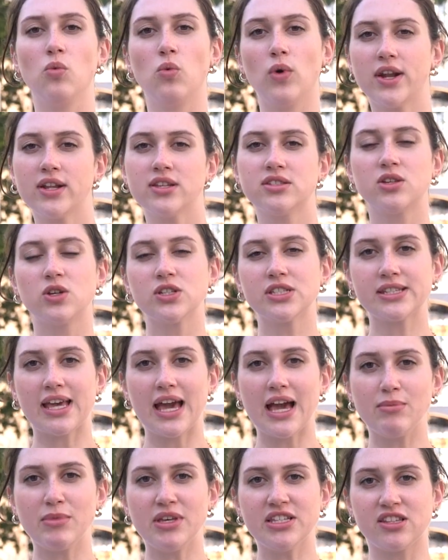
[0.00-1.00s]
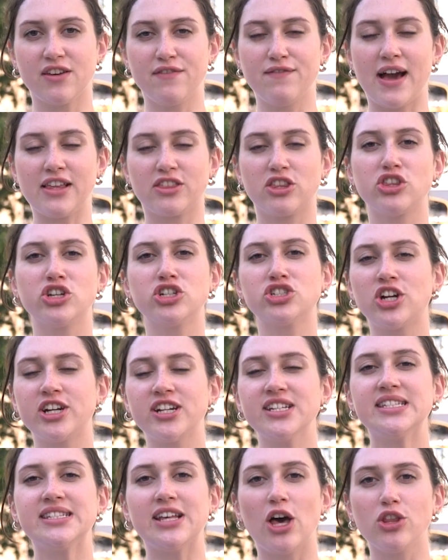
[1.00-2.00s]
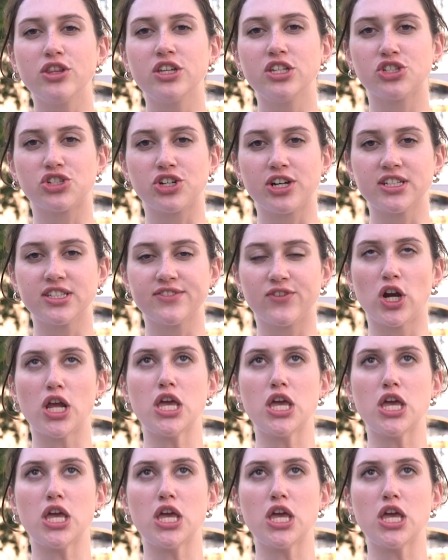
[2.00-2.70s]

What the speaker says: What is so scammy is the fact that they're trying to sell these drinks for